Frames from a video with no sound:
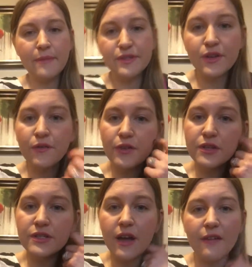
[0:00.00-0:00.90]
So
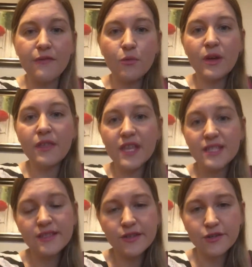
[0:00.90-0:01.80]
first off, with
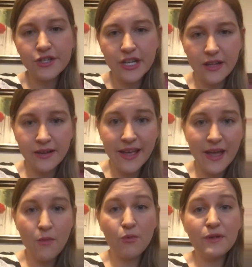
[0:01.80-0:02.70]
insertion,
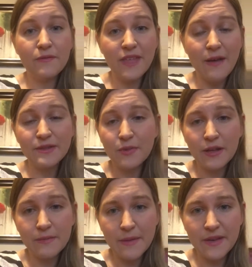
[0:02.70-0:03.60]
that was
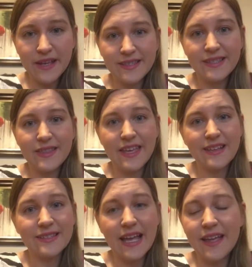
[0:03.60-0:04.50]
probably my biggest
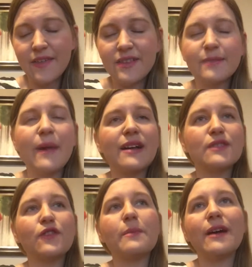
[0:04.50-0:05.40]
things. I had this
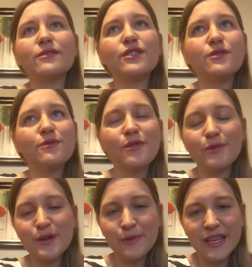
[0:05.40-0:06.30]
box for about
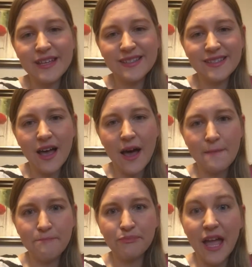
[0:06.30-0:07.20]
2-3 weeks.
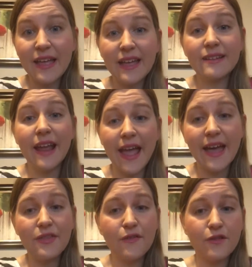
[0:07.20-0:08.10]
I
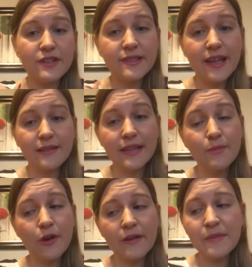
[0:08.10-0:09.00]
had the Freestyle
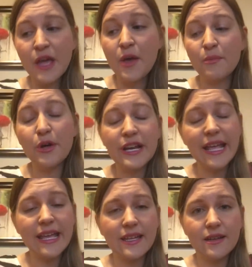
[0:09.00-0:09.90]
Libre put
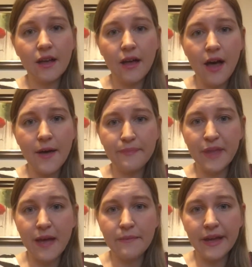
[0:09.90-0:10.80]
in
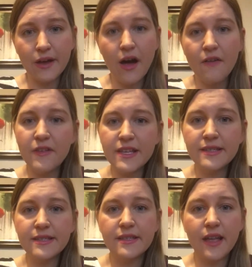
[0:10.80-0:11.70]
at my
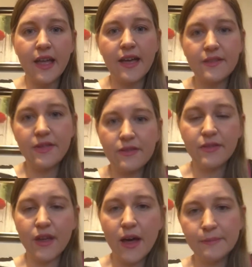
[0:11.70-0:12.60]
office at
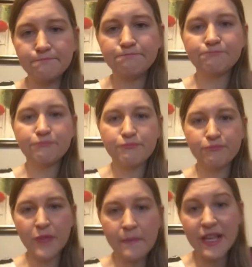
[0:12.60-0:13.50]

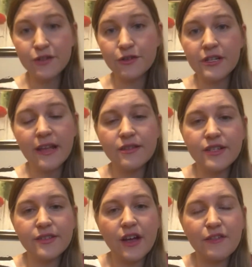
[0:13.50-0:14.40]
my
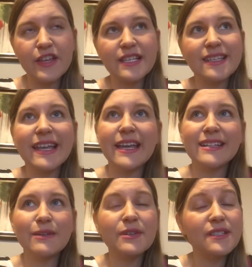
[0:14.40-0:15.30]
endocrinologist's office,
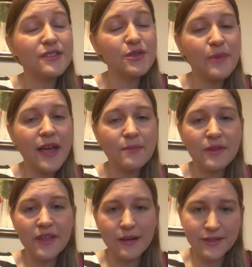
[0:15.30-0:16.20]
and it wasn't too bad,
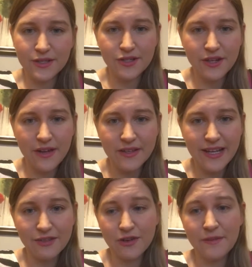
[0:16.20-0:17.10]
but then I wasn't sure how the
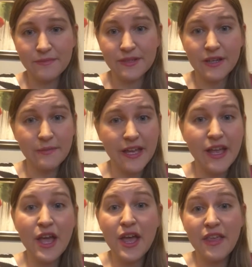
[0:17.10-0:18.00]
Dexcom was going to
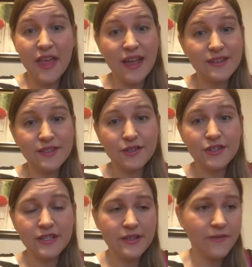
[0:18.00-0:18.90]
be. That
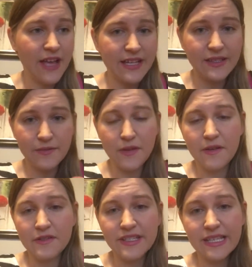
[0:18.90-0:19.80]
insertion device, if you've
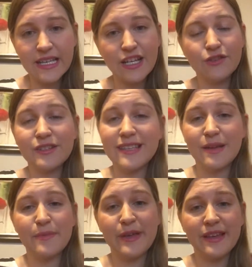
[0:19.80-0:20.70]
ever seen it, looks
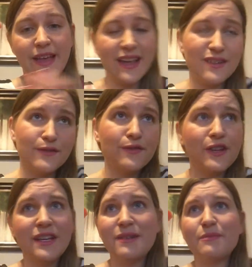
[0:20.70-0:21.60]
like a big kind of
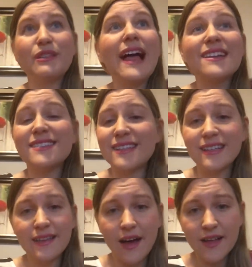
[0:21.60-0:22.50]

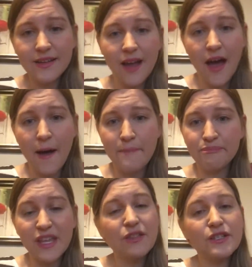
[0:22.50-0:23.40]
plastic gun.
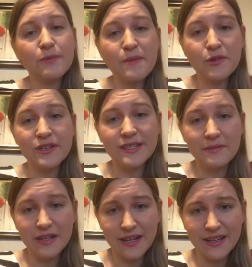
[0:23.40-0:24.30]
It looks way more
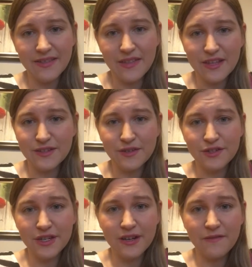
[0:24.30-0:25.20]
intimidating than the
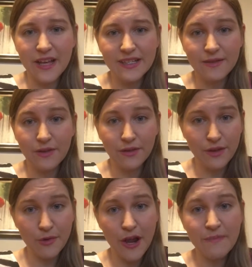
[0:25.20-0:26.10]
insertion device of the
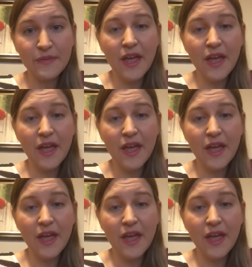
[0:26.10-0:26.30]
Libre.